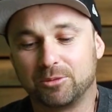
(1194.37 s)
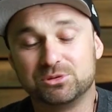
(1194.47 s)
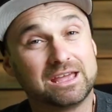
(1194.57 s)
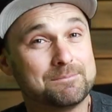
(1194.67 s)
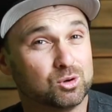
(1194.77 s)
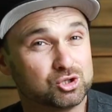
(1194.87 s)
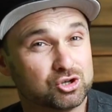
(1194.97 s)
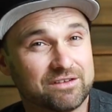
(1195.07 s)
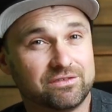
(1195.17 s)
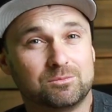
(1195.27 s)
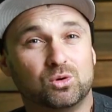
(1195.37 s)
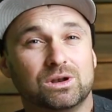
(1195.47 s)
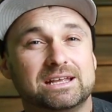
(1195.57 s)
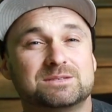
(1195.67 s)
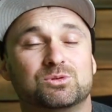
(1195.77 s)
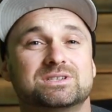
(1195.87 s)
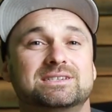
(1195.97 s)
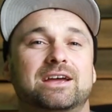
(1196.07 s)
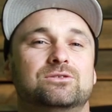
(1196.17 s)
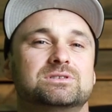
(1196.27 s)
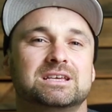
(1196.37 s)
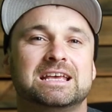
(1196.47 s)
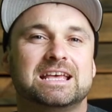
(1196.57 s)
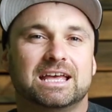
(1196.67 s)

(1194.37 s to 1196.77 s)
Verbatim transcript: help you get more traffic, more leads, more sales